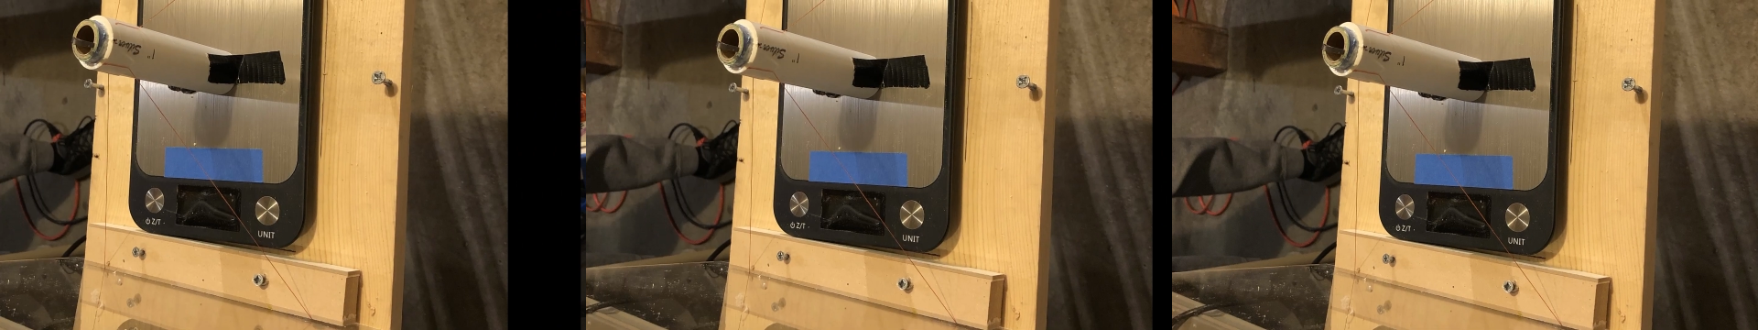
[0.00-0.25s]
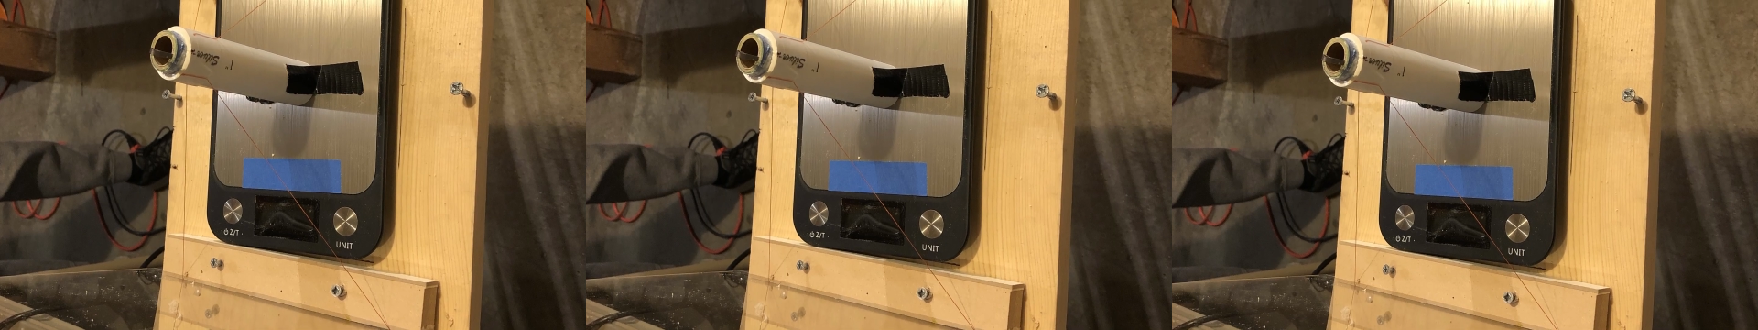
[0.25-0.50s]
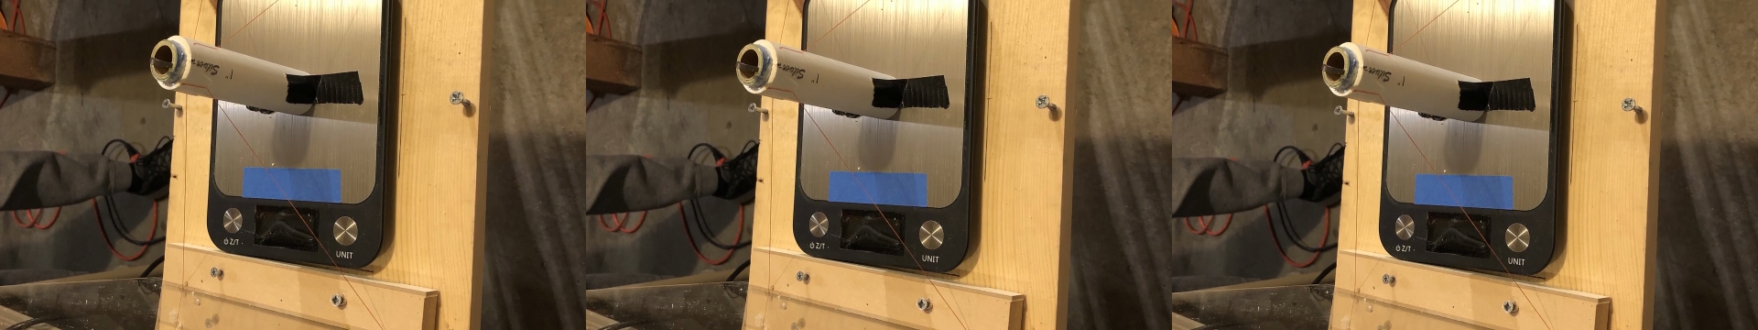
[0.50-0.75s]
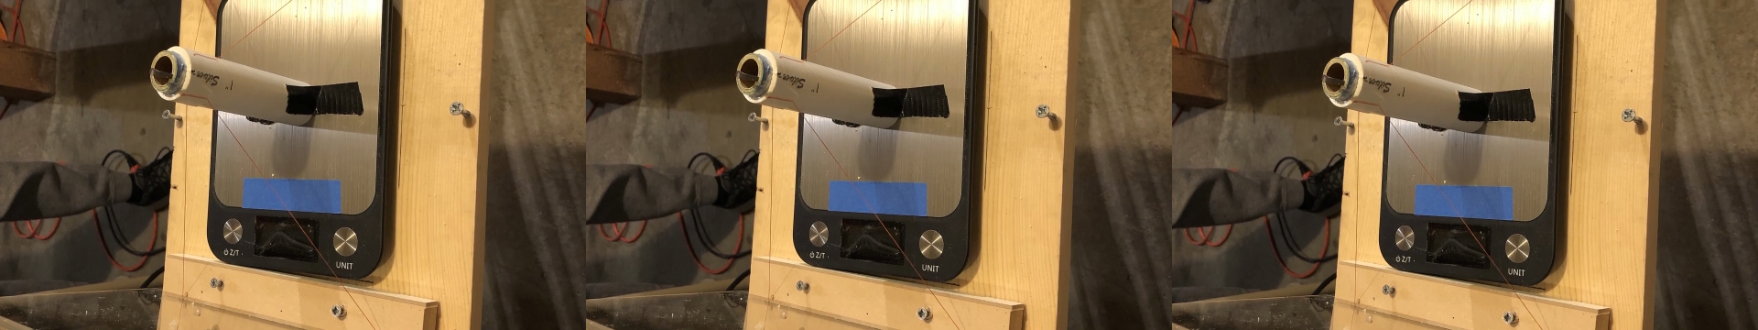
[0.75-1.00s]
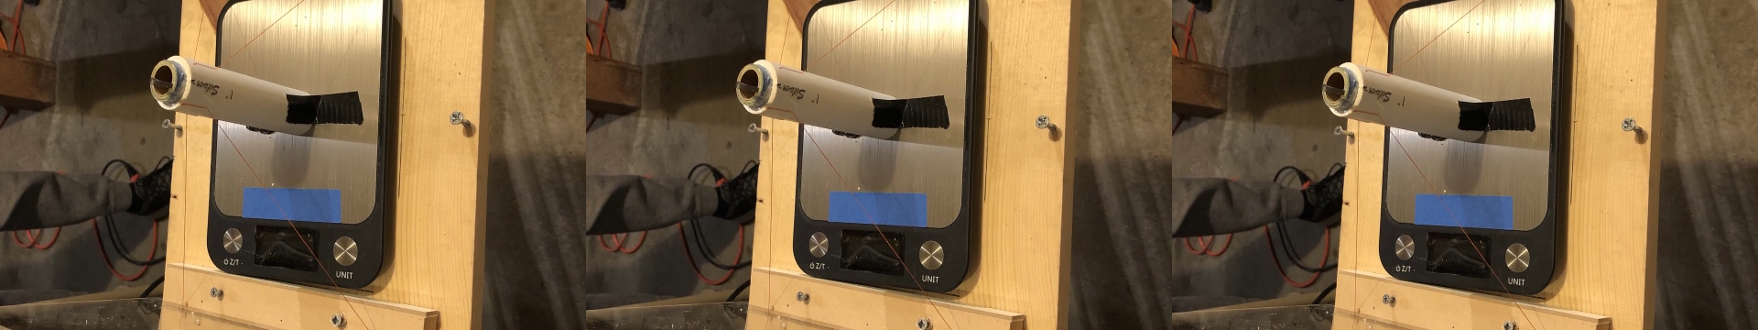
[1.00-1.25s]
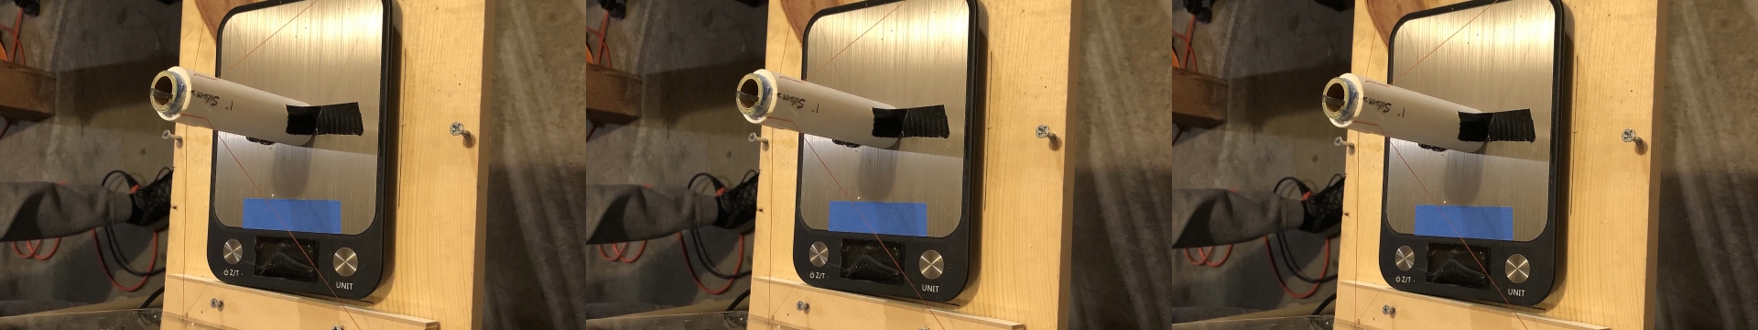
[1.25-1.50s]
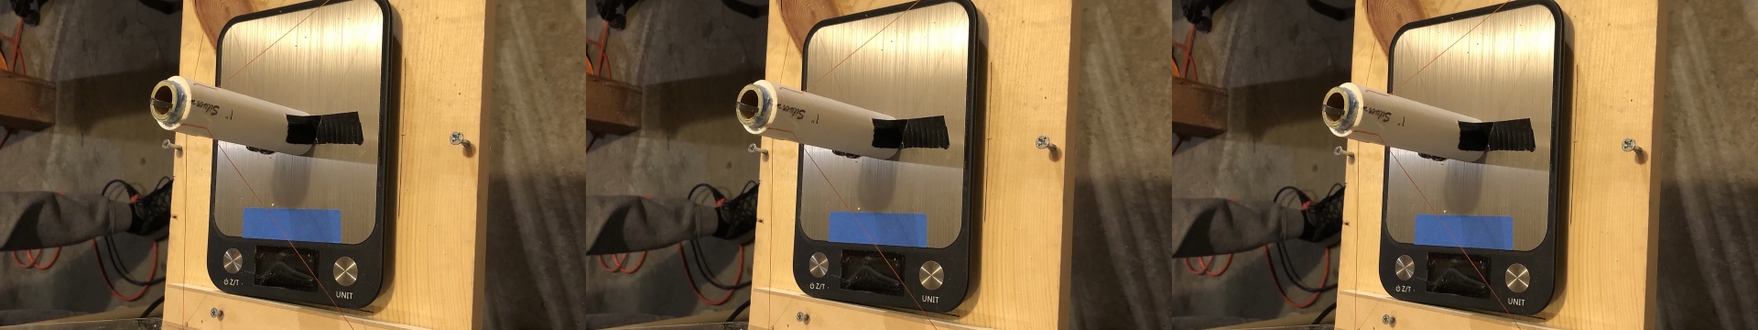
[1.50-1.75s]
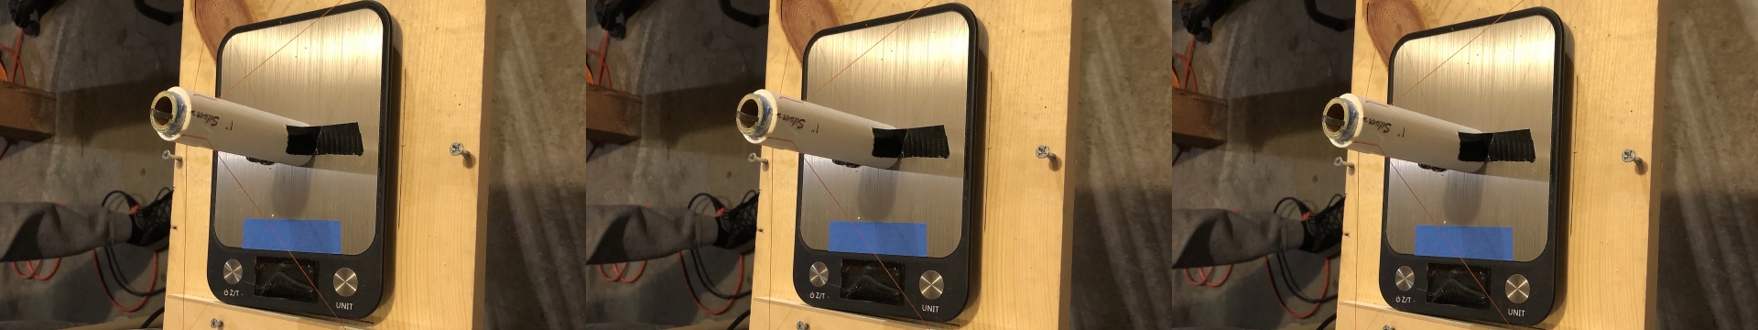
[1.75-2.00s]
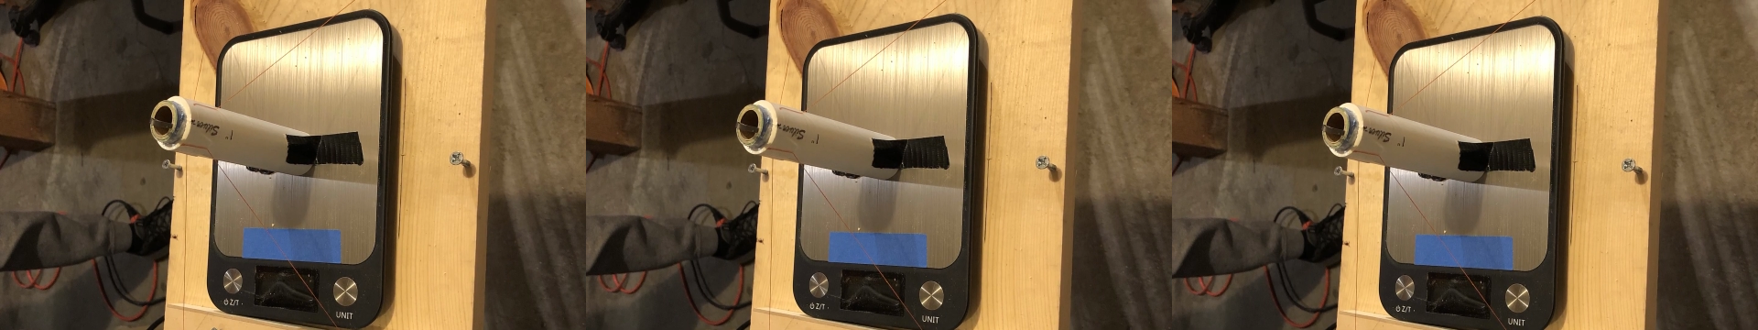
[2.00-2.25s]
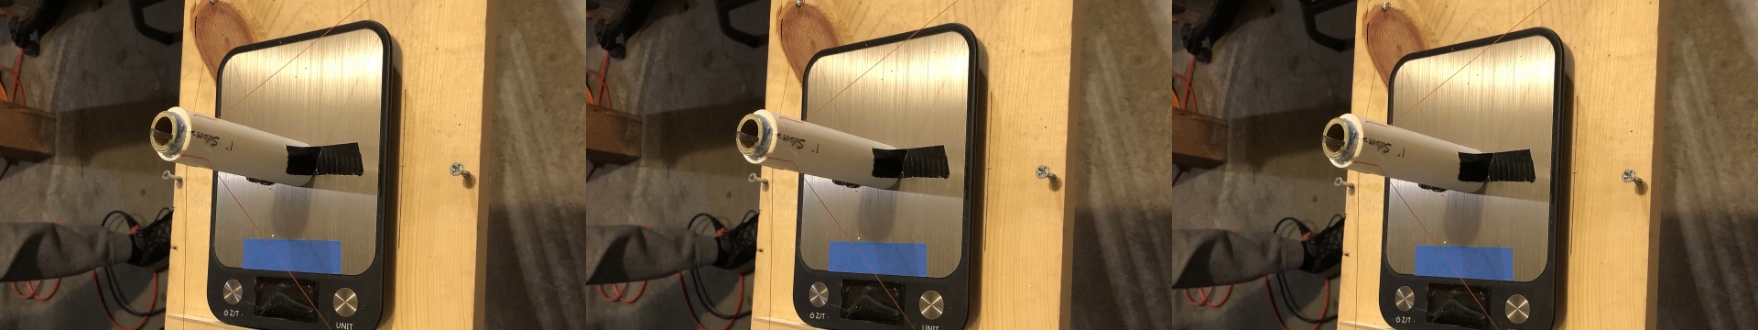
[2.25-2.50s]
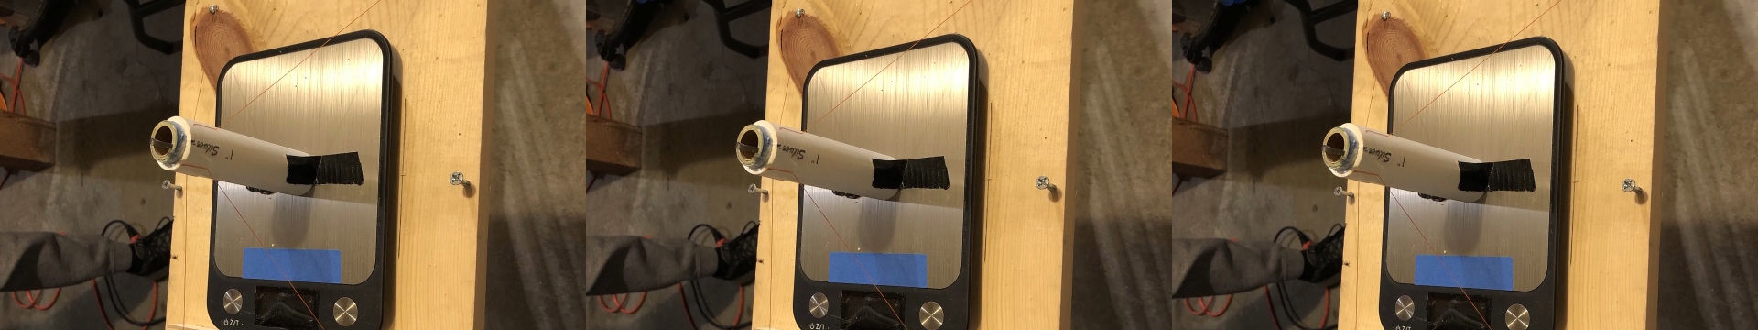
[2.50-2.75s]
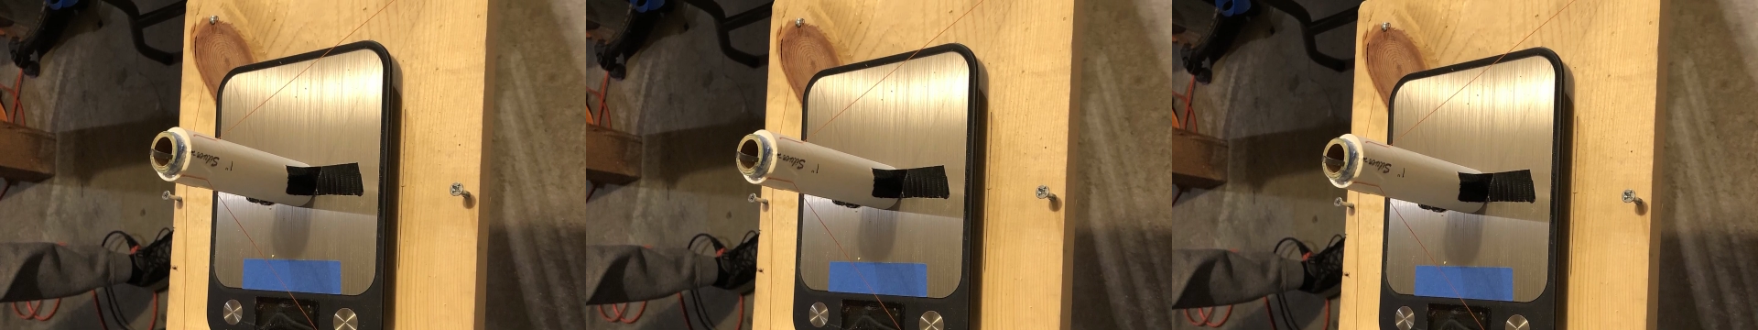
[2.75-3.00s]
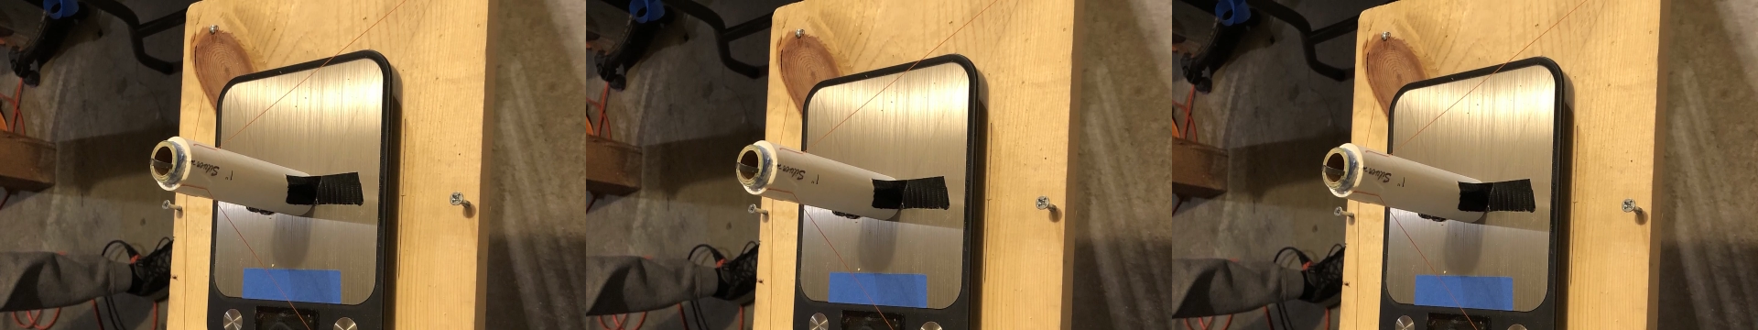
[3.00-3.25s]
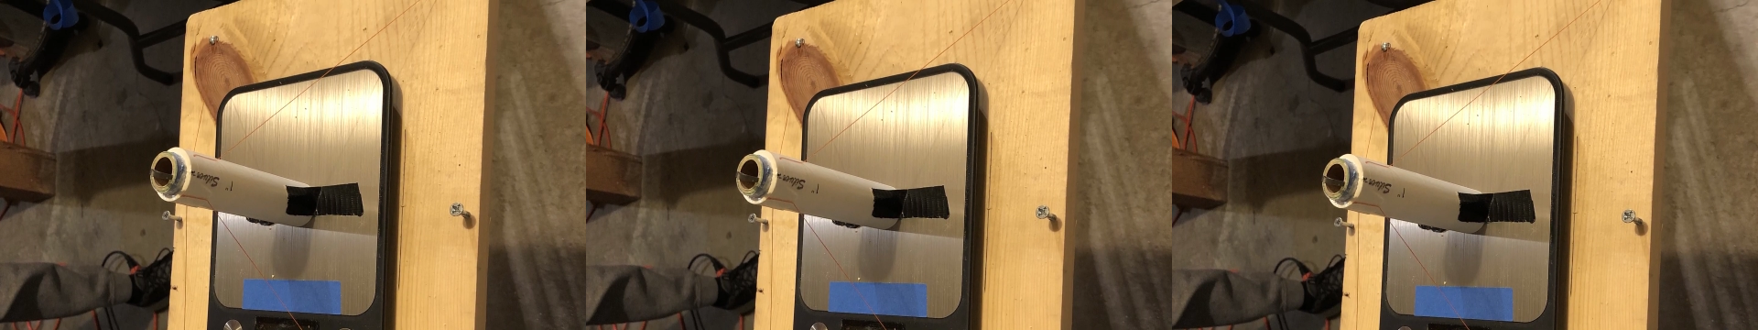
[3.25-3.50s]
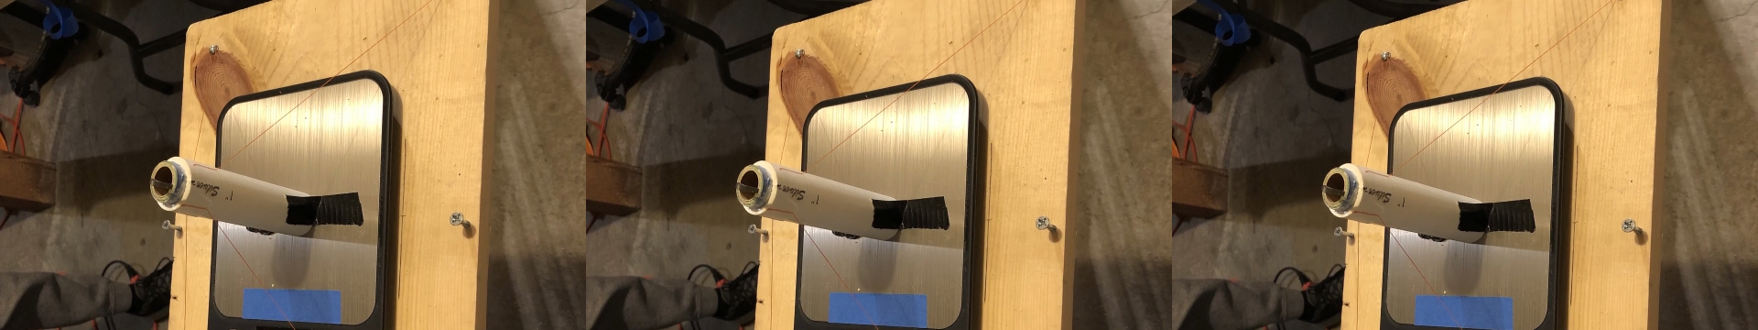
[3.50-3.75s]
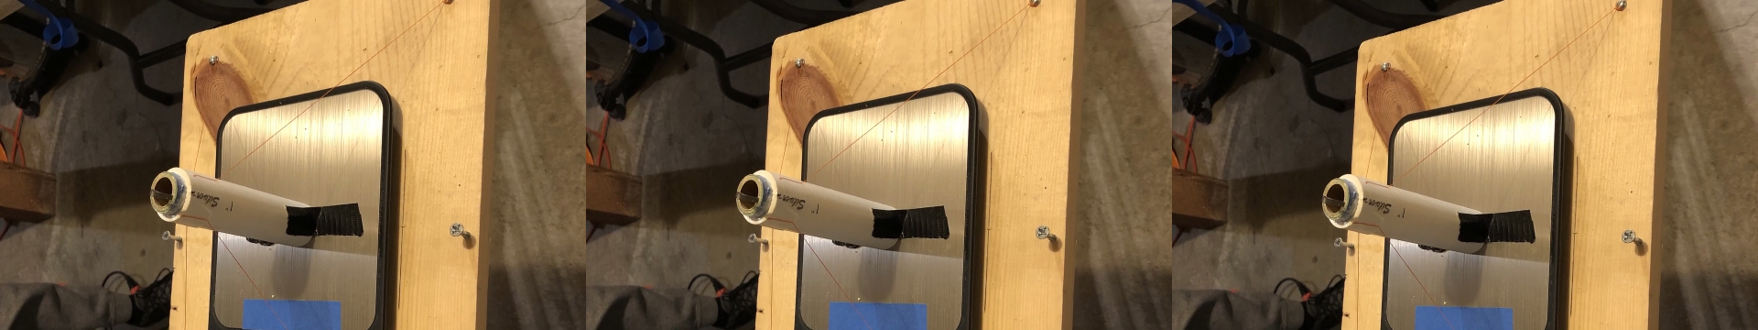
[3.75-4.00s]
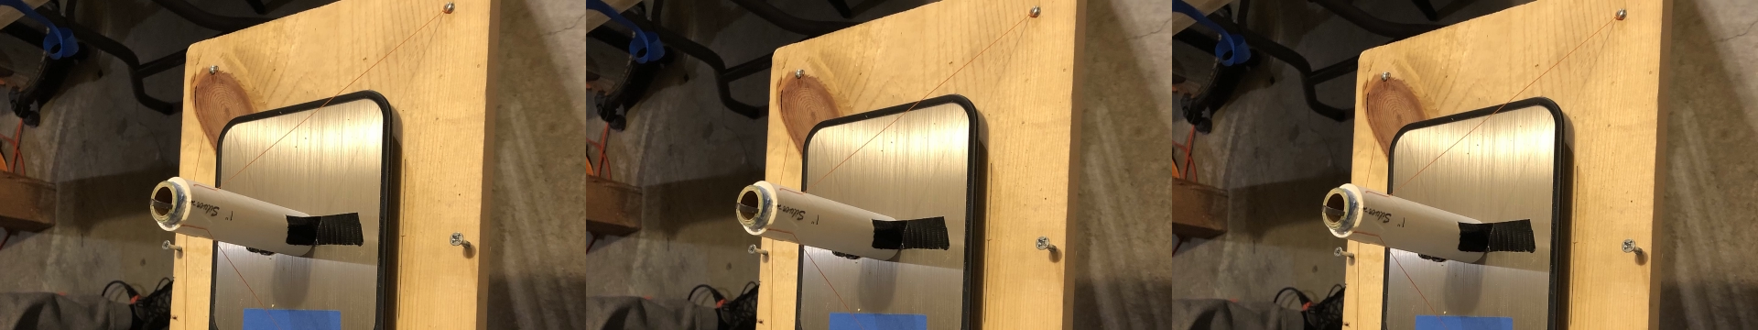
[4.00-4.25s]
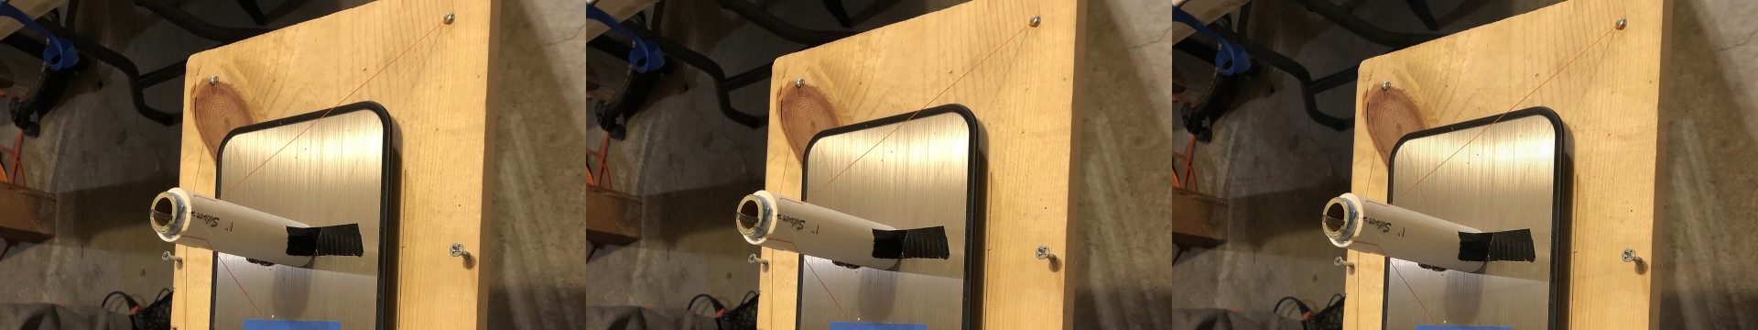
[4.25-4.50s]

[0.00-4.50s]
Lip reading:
(no speaker visible)